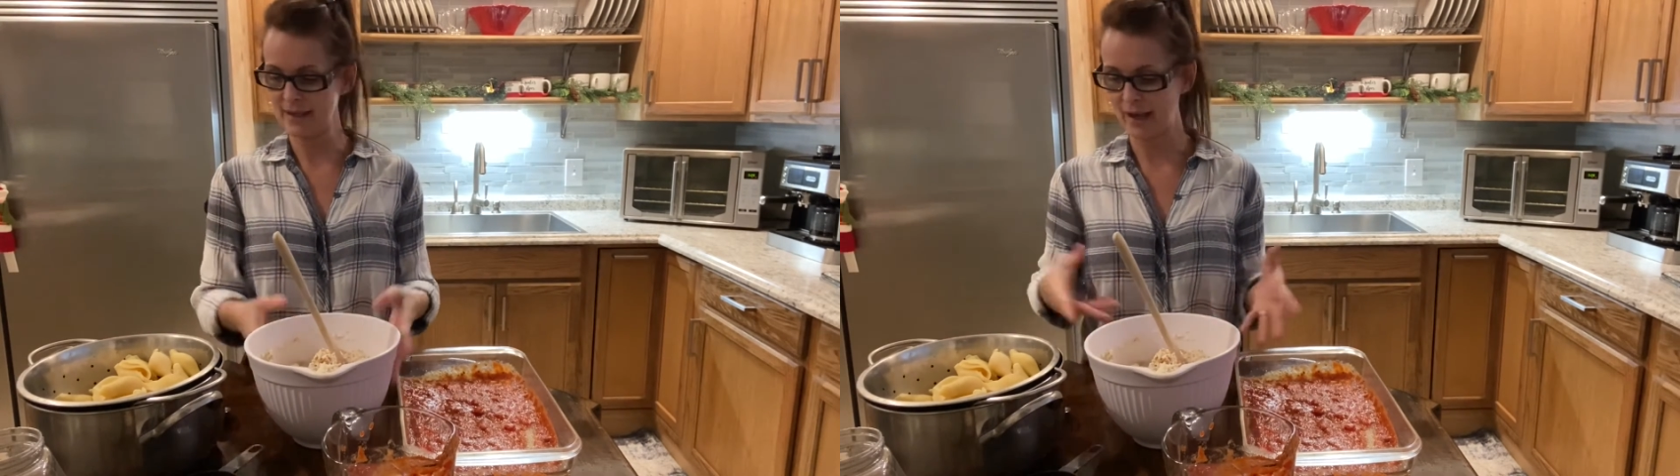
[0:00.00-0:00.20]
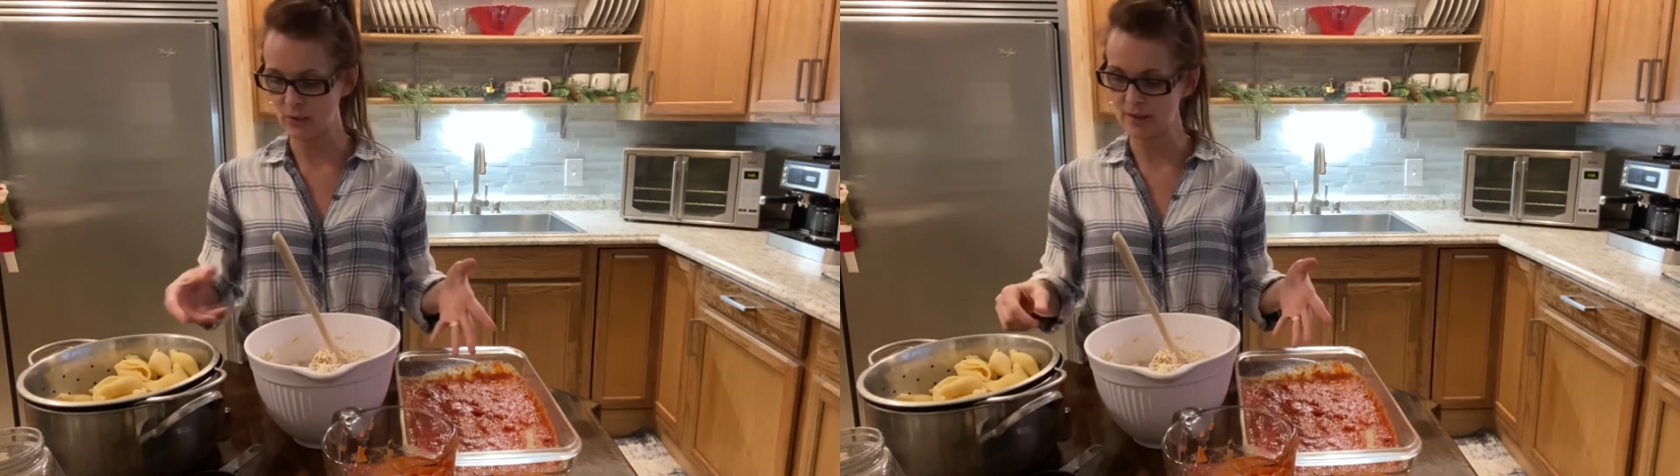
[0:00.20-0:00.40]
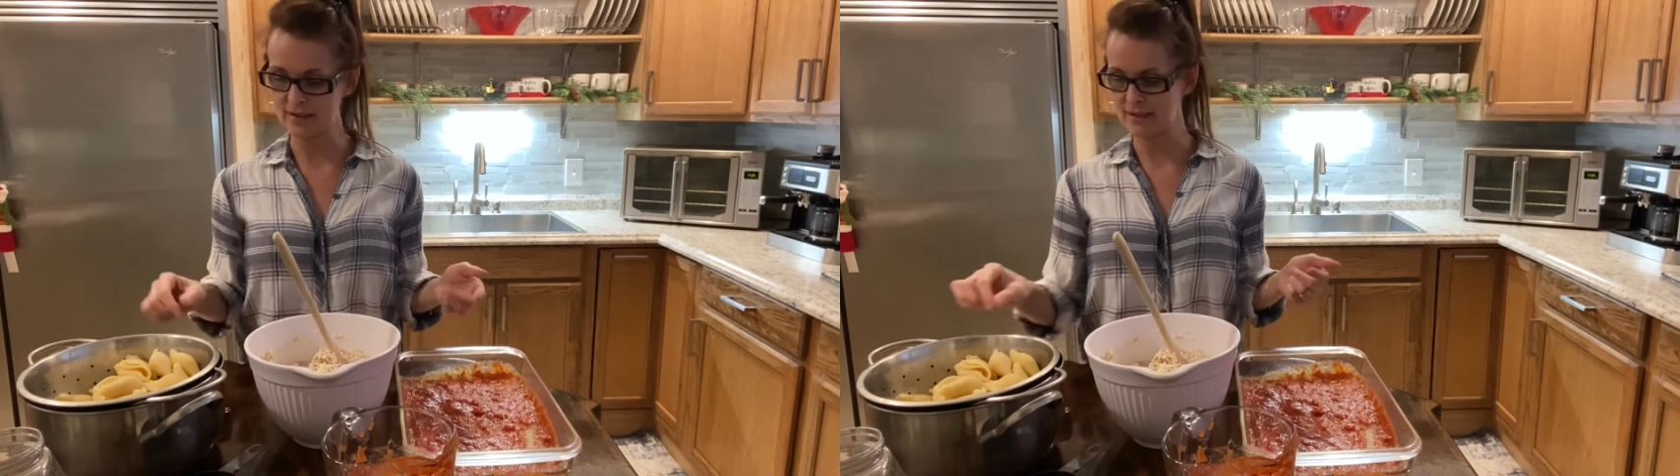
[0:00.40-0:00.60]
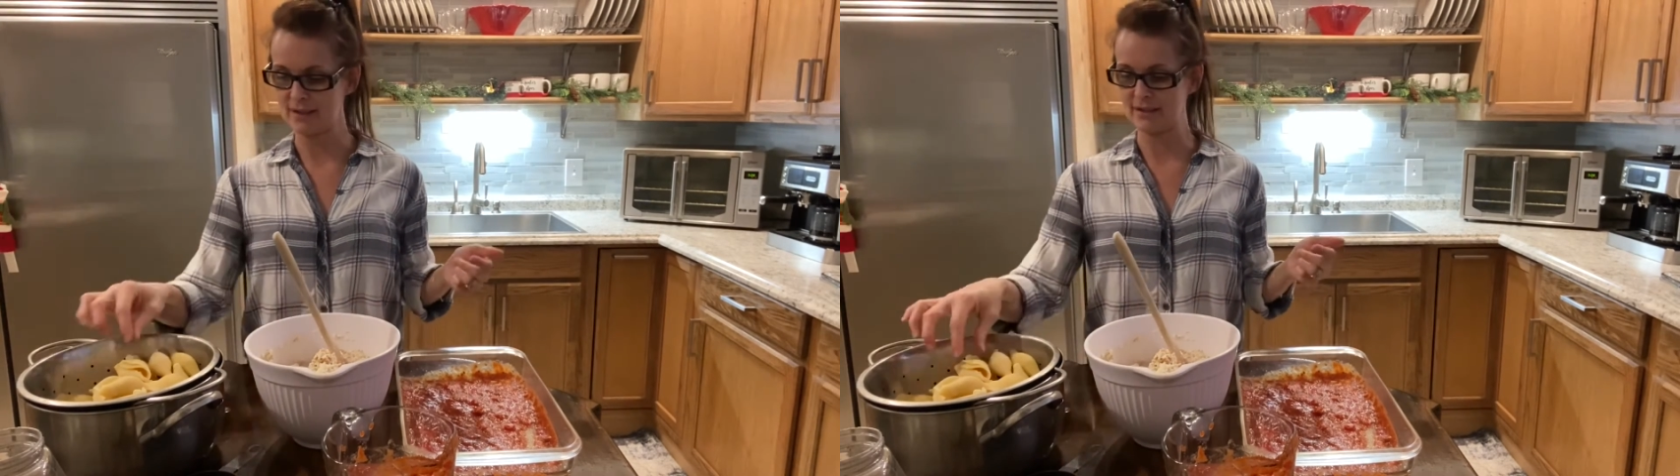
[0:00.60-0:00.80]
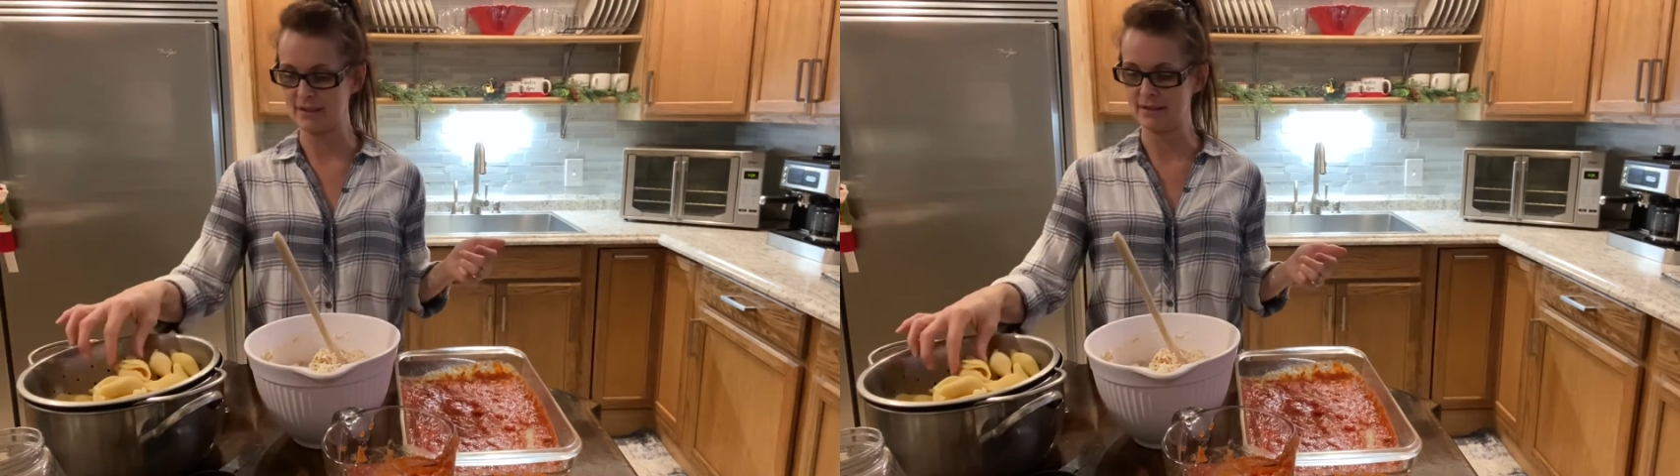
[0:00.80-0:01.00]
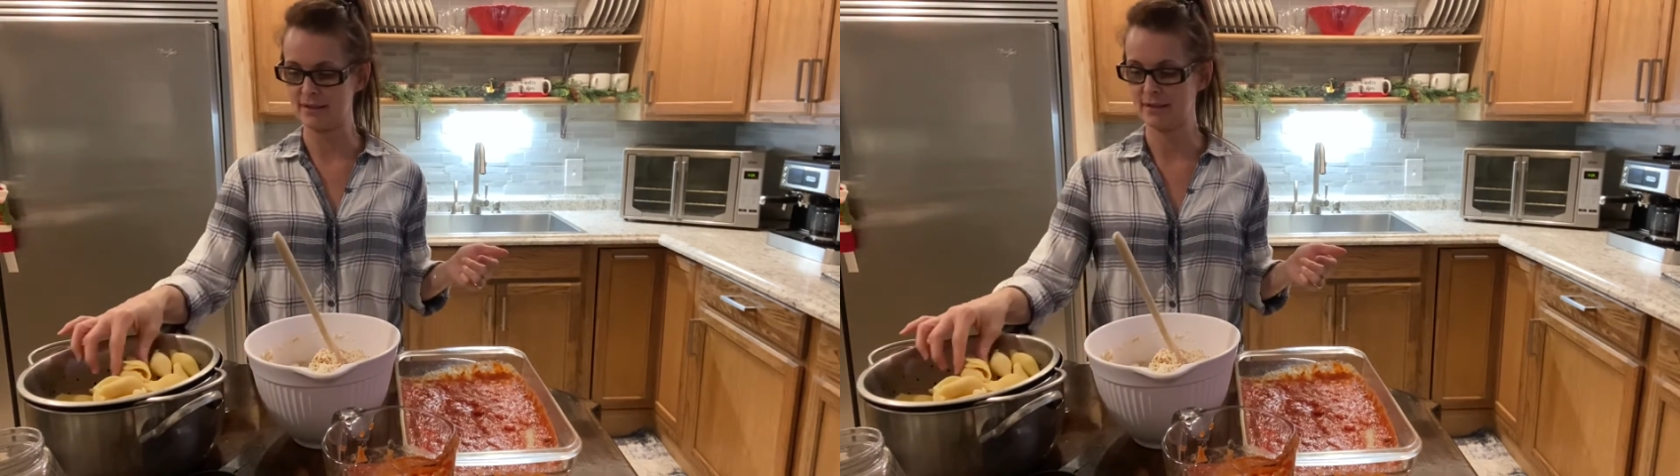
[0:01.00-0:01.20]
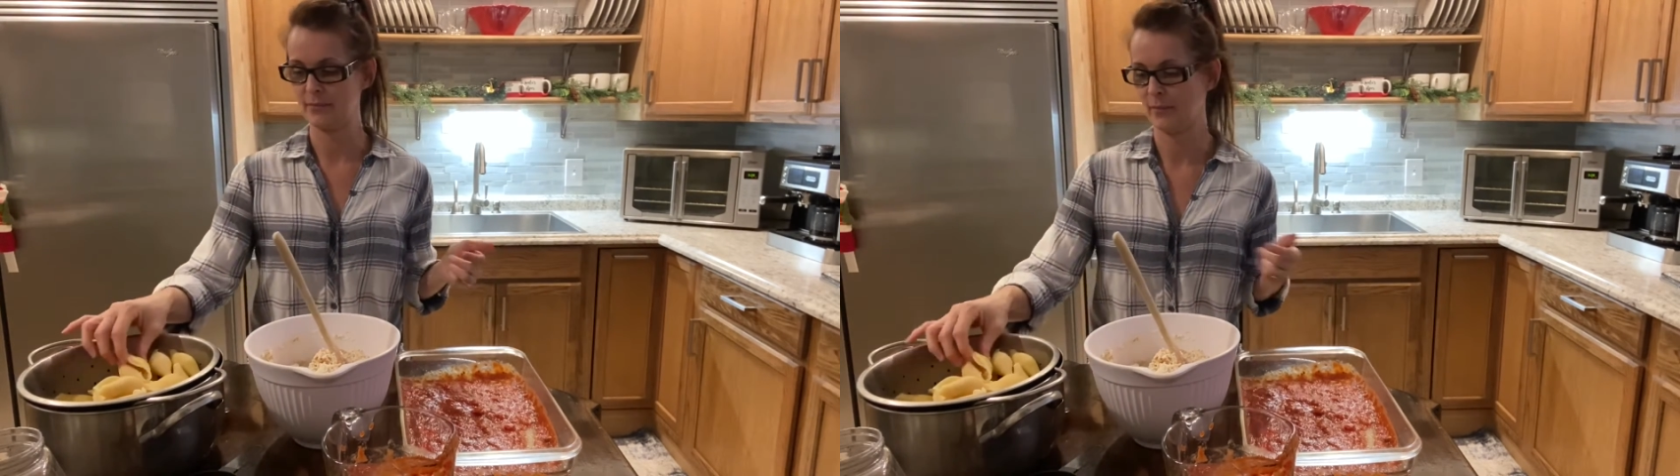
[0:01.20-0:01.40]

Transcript: how easy this is.